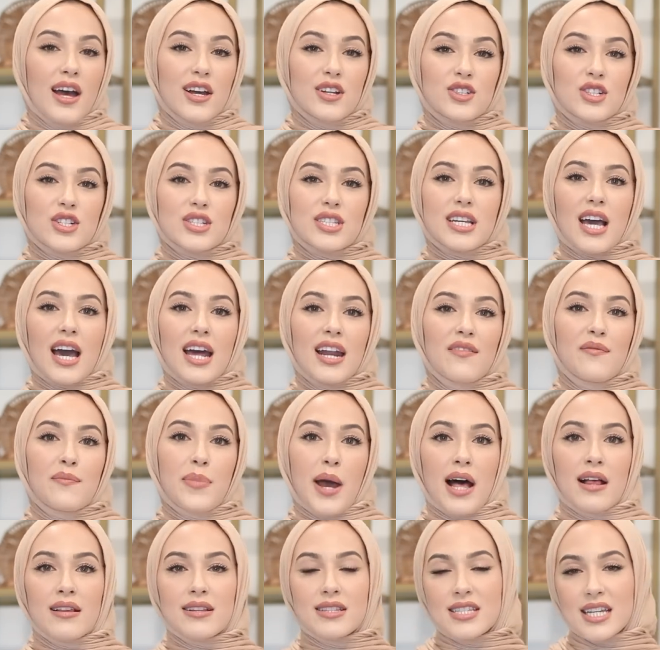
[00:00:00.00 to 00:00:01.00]
Just kind of
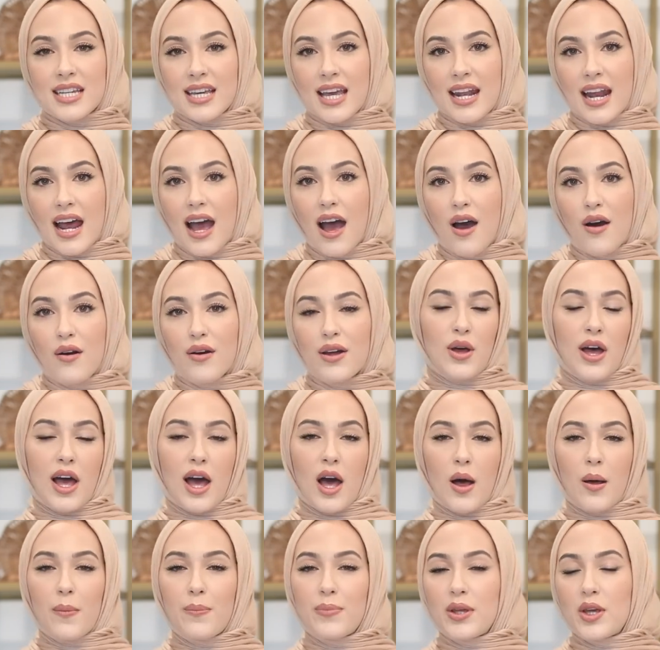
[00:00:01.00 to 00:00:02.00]
balancing it out will
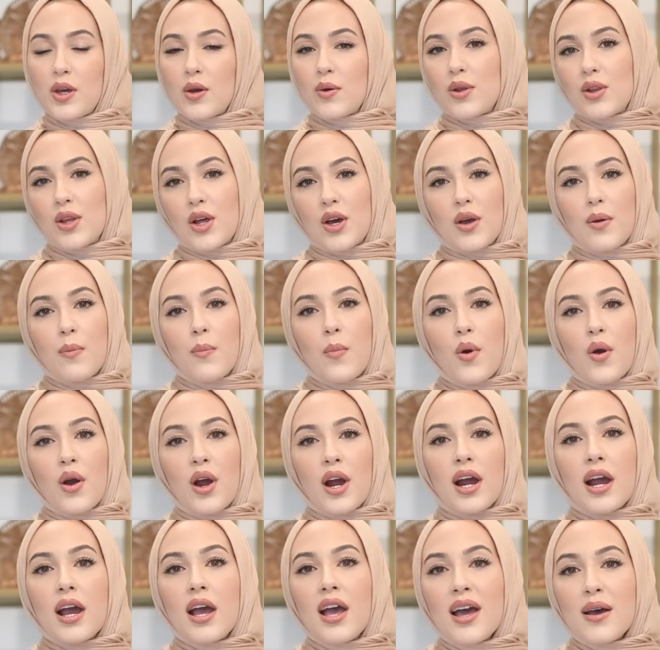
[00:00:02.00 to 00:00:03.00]
help you look
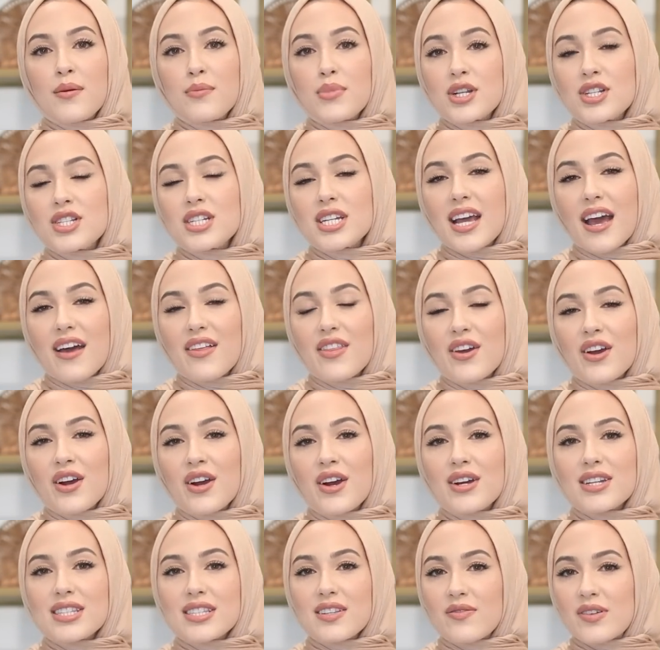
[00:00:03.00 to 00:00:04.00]
more put
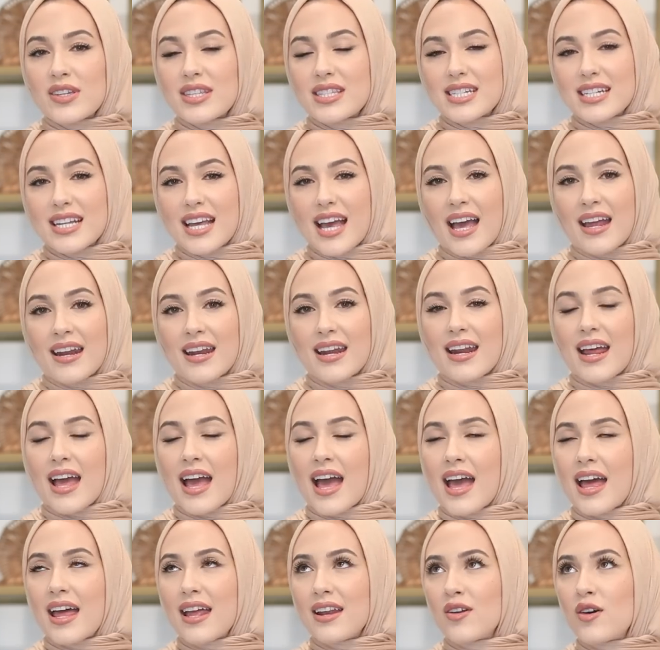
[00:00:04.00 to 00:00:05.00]
together, sophisticated,
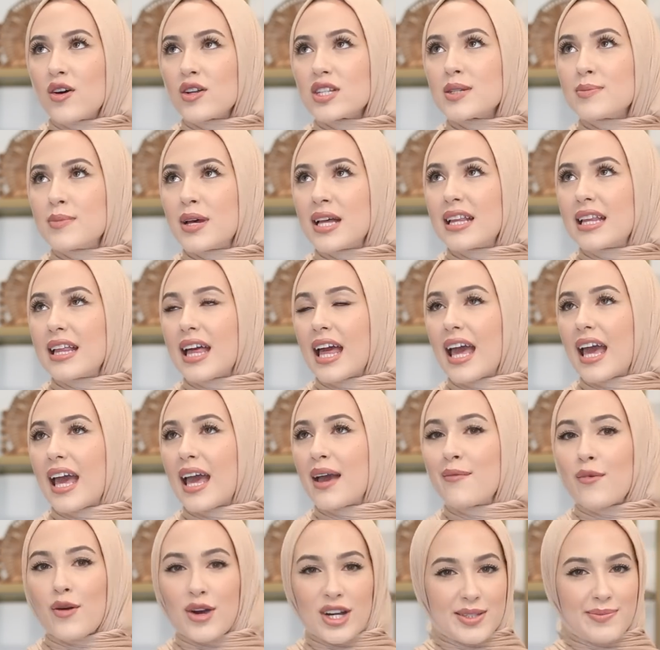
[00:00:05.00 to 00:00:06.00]
and ultimately
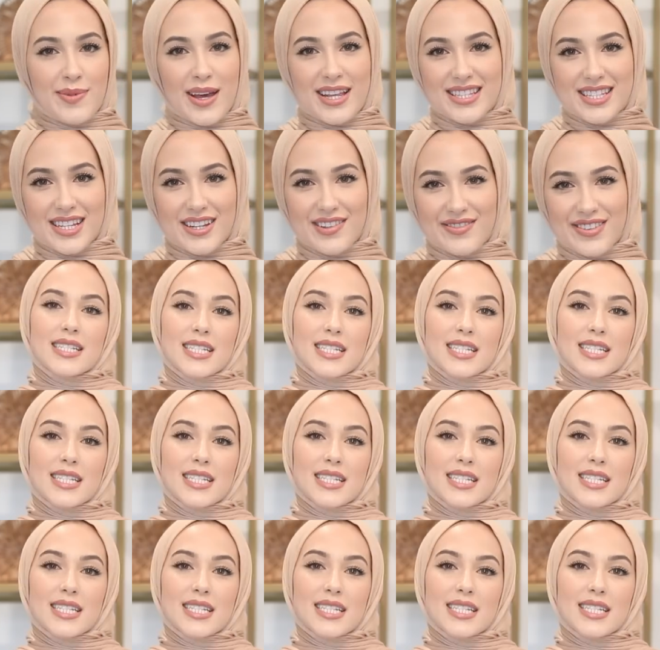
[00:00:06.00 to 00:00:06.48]
more expensive.